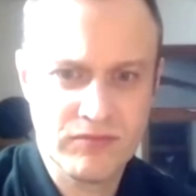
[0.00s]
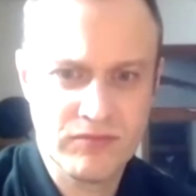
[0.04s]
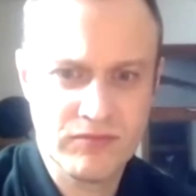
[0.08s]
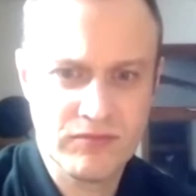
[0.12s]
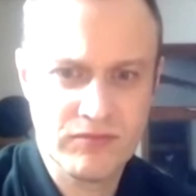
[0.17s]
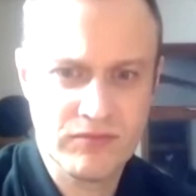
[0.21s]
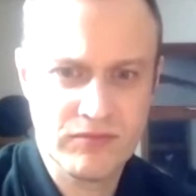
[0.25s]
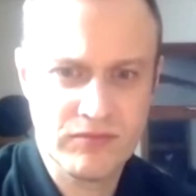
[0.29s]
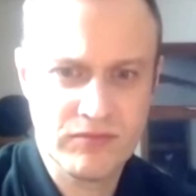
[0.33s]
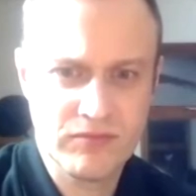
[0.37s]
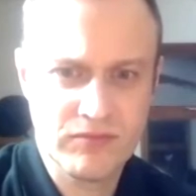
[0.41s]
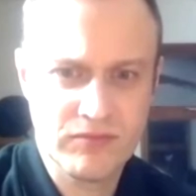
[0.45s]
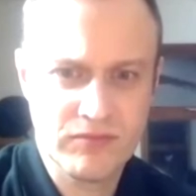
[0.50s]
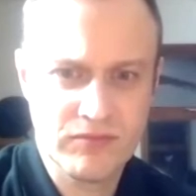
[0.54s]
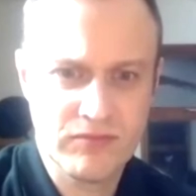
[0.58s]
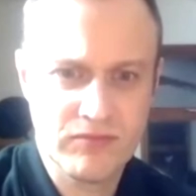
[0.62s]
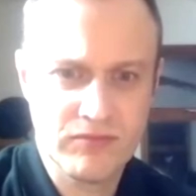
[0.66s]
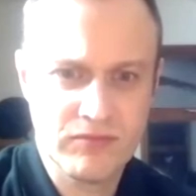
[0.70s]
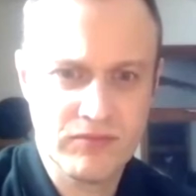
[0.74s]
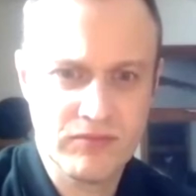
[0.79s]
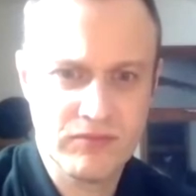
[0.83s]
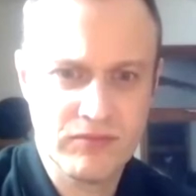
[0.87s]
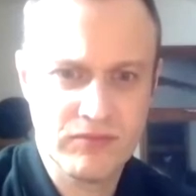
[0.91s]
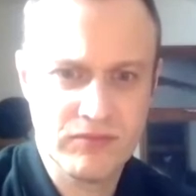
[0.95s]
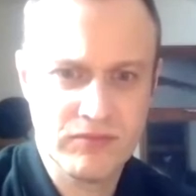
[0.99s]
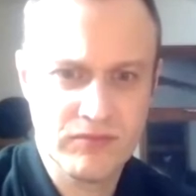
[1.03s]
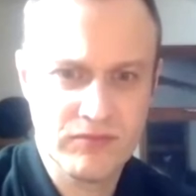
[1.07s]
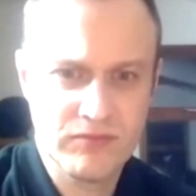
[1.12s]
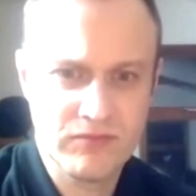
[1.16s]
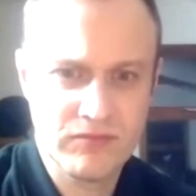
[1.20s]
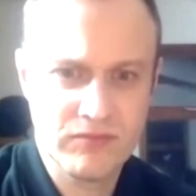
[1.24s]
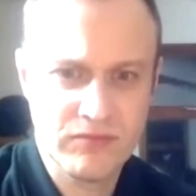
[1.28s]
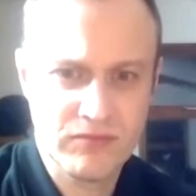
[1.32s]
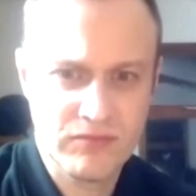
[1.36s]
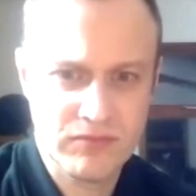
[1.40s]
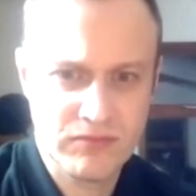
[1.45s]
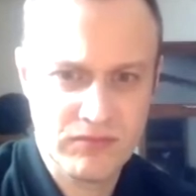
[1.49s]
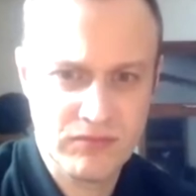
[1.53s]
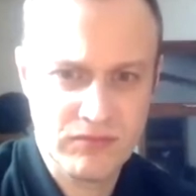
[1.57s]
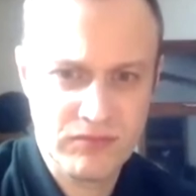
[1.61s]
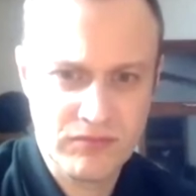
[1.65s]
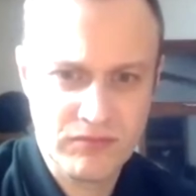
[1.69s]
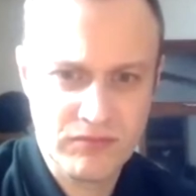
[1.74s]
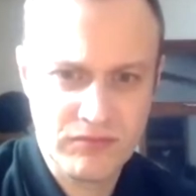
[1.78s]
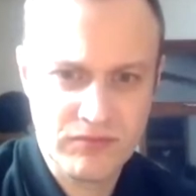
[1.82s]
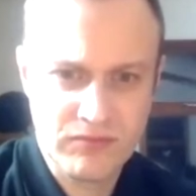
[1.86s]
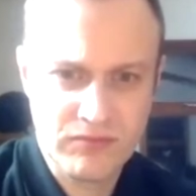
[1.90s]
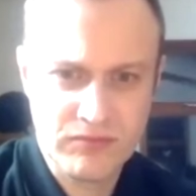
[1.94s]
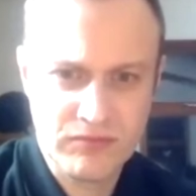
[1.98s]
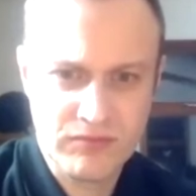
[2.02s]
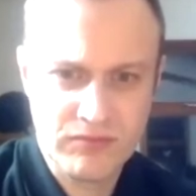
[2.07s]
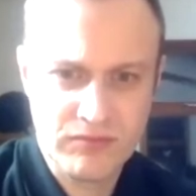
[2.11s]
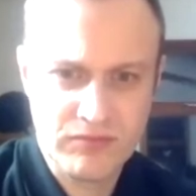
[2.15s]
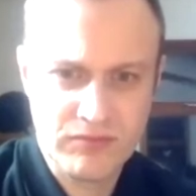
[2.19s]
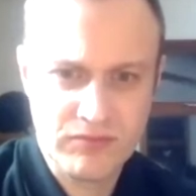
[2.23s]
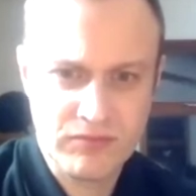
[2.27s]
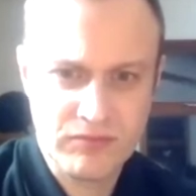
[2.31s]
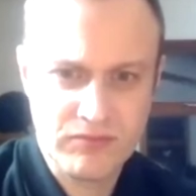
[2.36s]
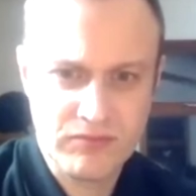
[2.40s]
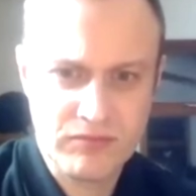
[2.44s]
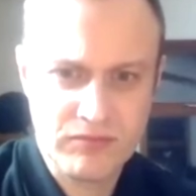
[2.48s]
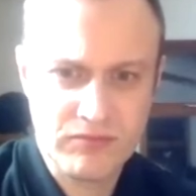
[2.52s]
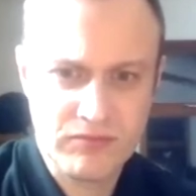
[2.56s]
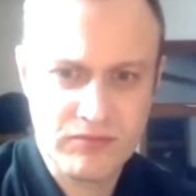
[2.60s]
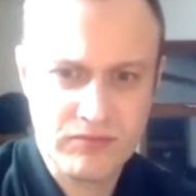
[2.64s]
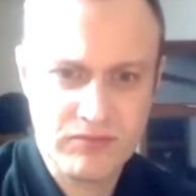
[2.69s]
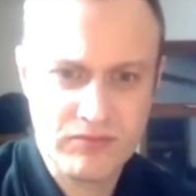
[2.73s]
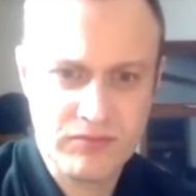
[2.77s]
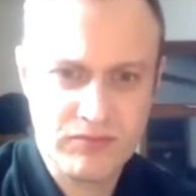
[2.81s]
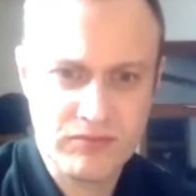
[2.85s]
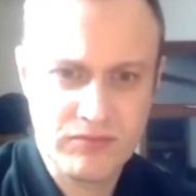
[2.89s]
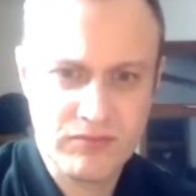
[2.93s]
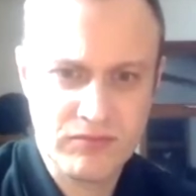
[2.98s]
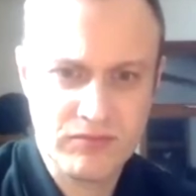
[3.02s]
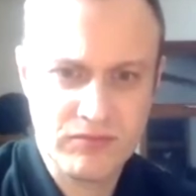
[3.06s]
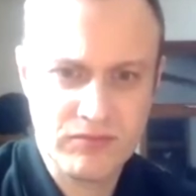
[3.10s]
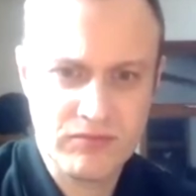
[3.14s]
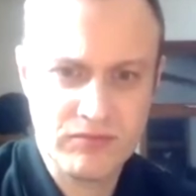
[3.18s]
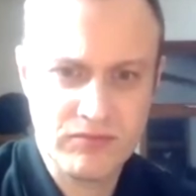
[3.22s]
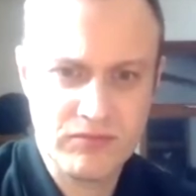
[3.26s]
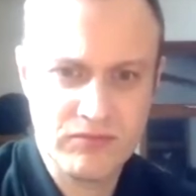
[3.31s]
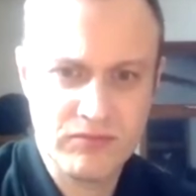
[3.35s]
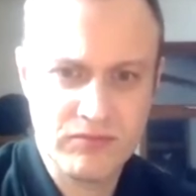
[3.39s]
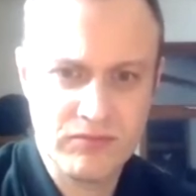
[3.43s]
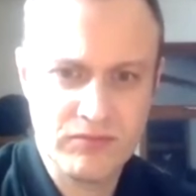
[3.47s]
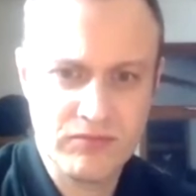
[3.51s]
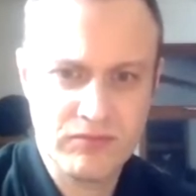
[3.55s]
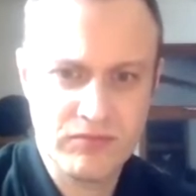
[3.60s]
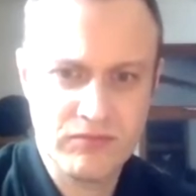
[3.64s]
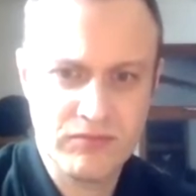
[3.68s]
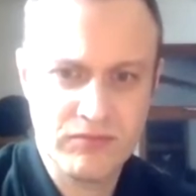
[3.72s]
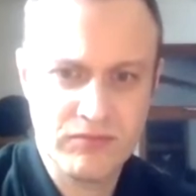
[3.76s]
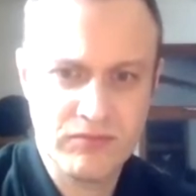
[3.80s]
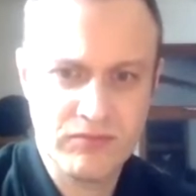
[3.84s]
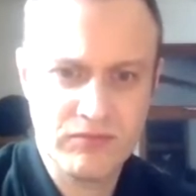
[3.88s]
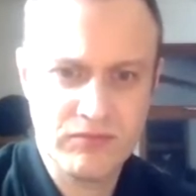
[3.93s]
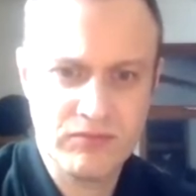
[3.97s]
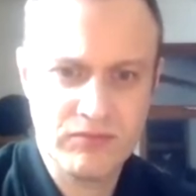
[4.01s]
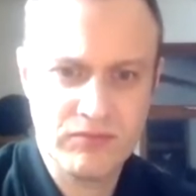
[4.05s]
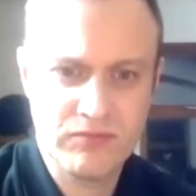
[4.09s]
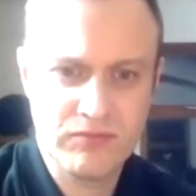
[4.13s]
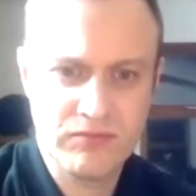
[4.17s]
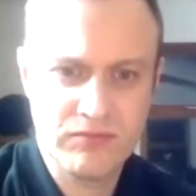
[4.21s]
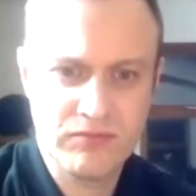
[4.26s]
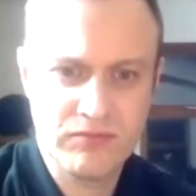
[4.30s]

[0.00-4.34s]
[no speech]